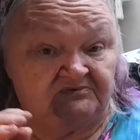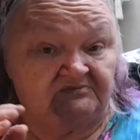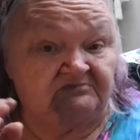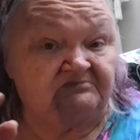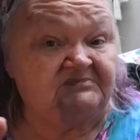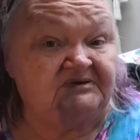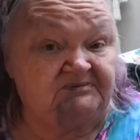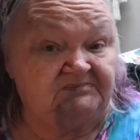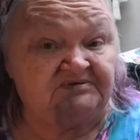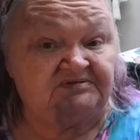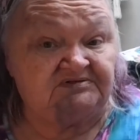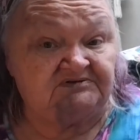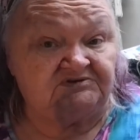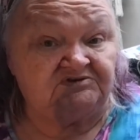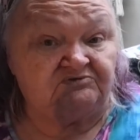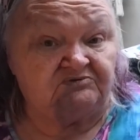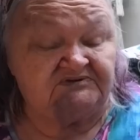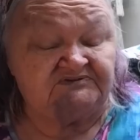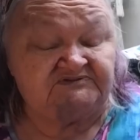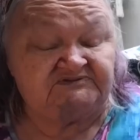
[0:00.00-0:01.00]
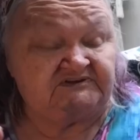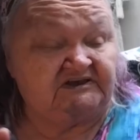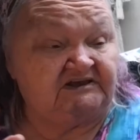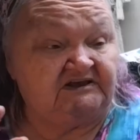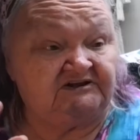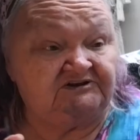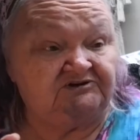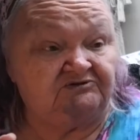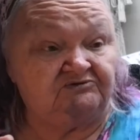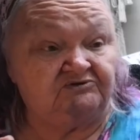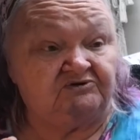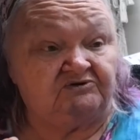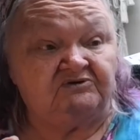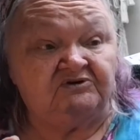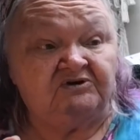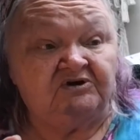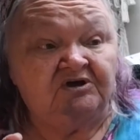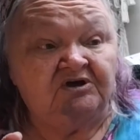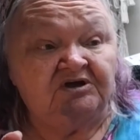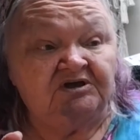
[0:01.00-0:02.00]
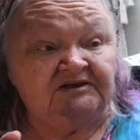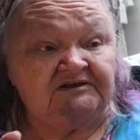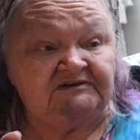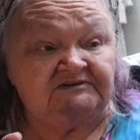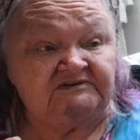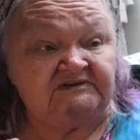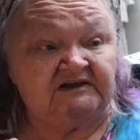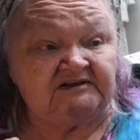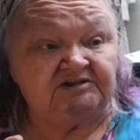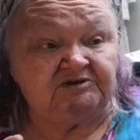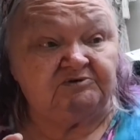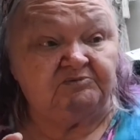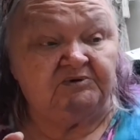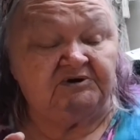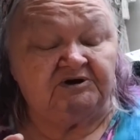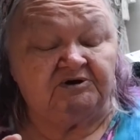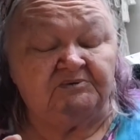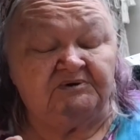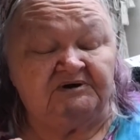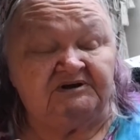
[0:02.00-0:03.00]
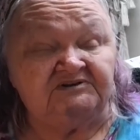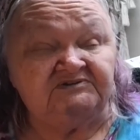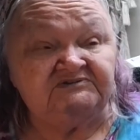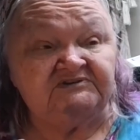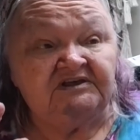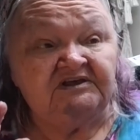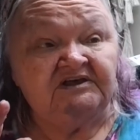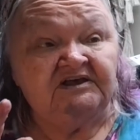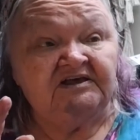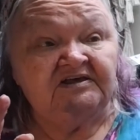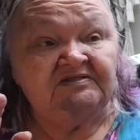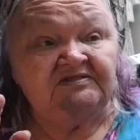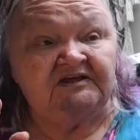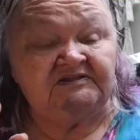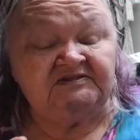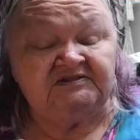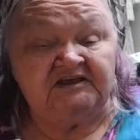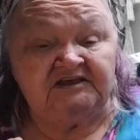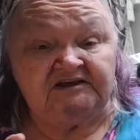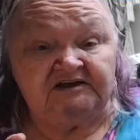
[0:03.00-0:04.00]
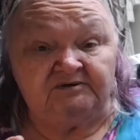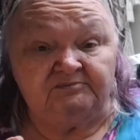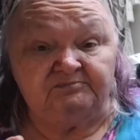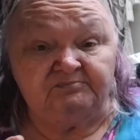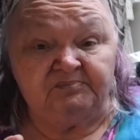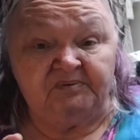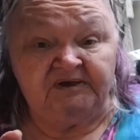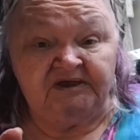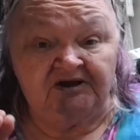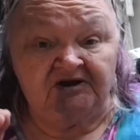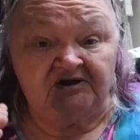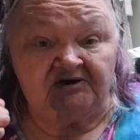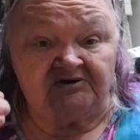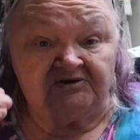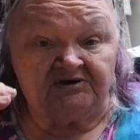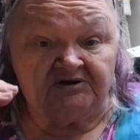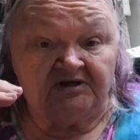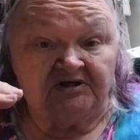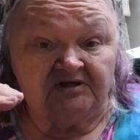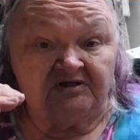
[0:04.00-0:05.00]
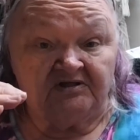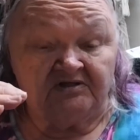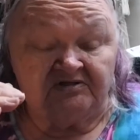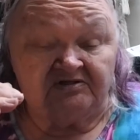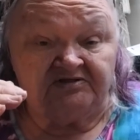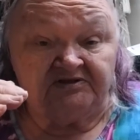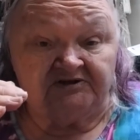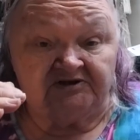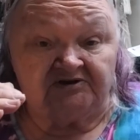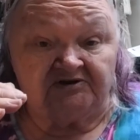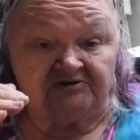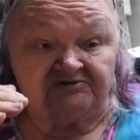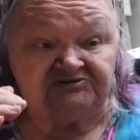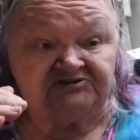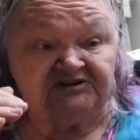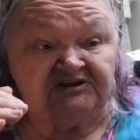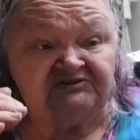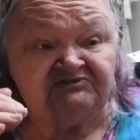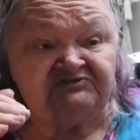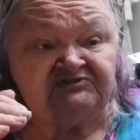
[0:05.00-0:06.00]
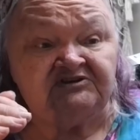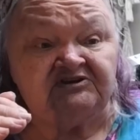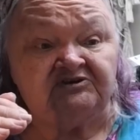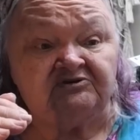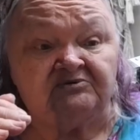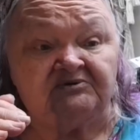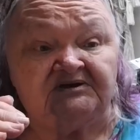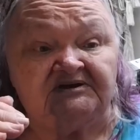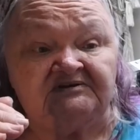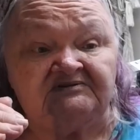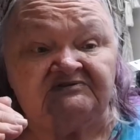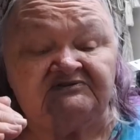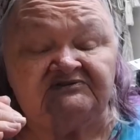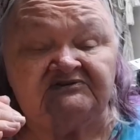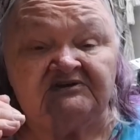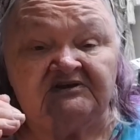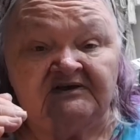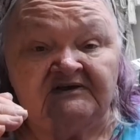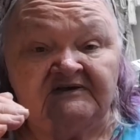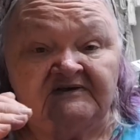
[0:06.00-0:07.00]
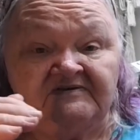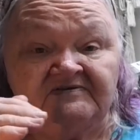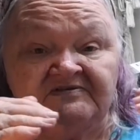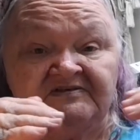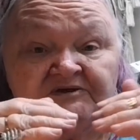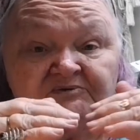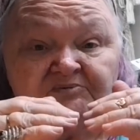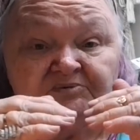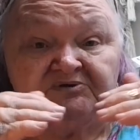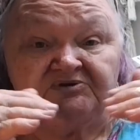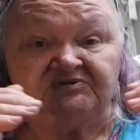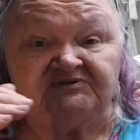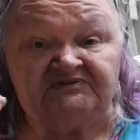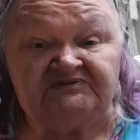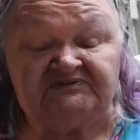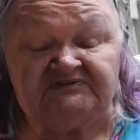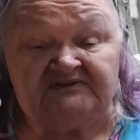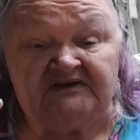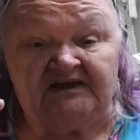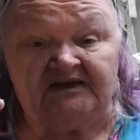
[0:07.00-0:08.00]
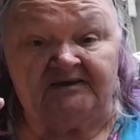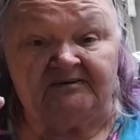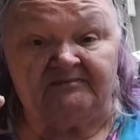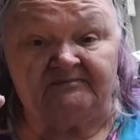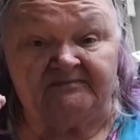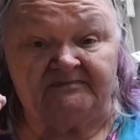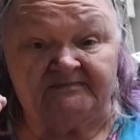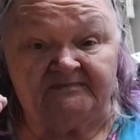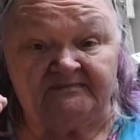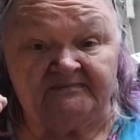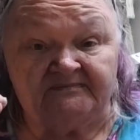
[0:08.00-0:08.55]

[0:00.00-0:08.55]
maybe the USA, I don't know exactly where it was, that they compared their testing grades. They were the same.